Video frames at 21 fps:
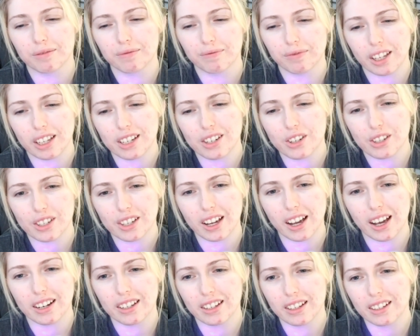it just
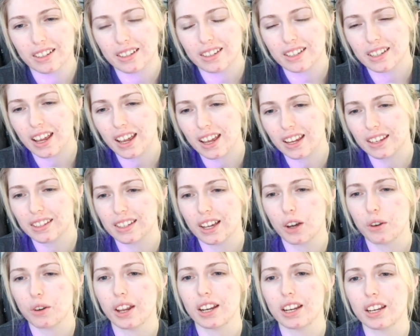kind of takes
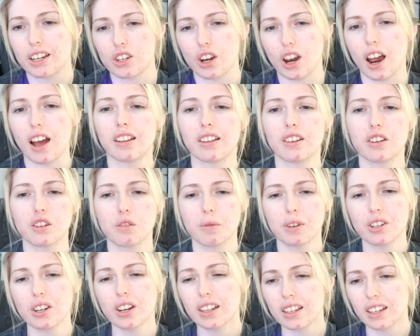out any challenge,
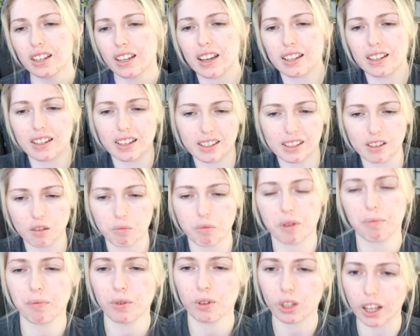which I can get, like, some
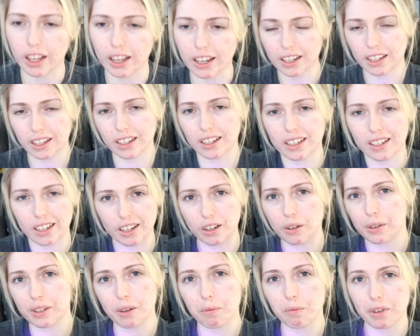people like,
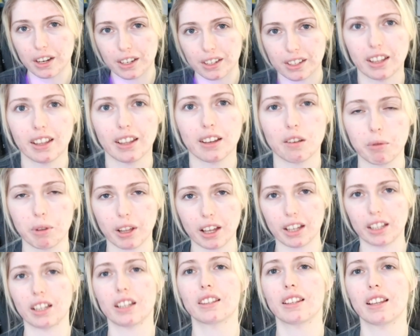and some days I like
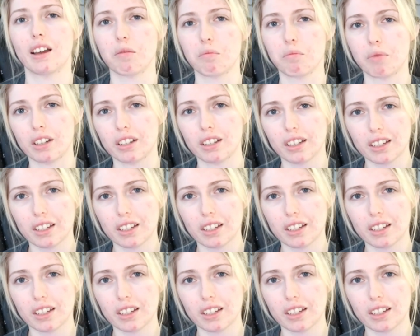playing like that, but